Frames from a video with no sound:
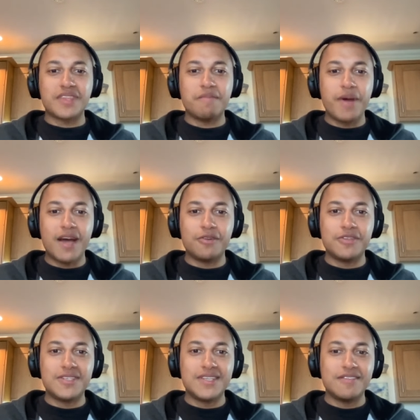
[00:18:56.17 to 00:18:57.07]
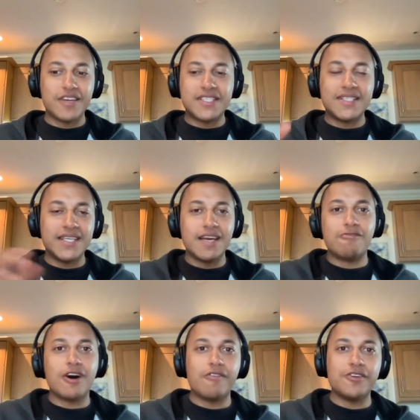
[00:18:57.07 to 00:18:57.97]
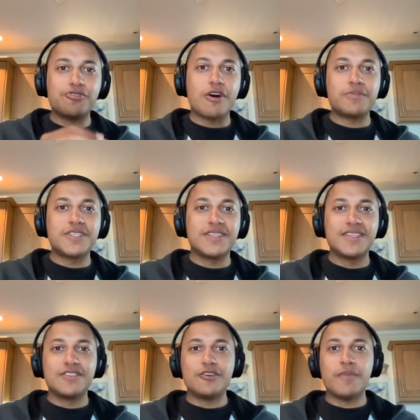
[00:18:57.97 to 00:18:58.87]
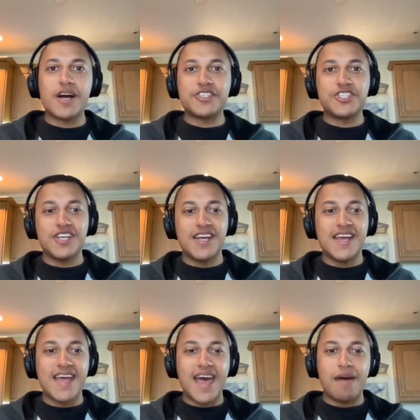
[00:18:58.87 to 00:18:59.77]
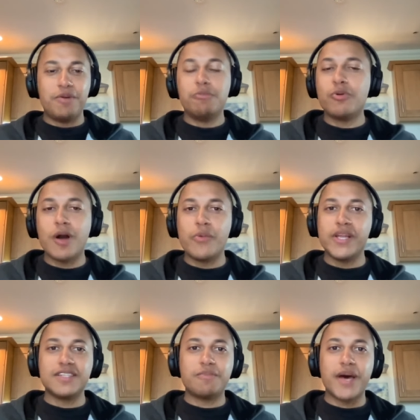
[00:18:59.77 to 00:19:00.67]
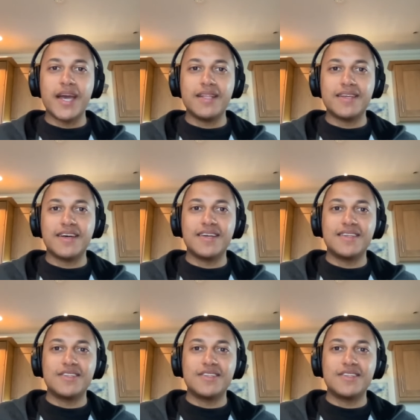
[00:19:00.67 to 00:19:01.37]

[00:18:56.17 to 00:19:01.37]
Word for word: The pound versus the yen rather dropped too much, and people weren't willing to pay the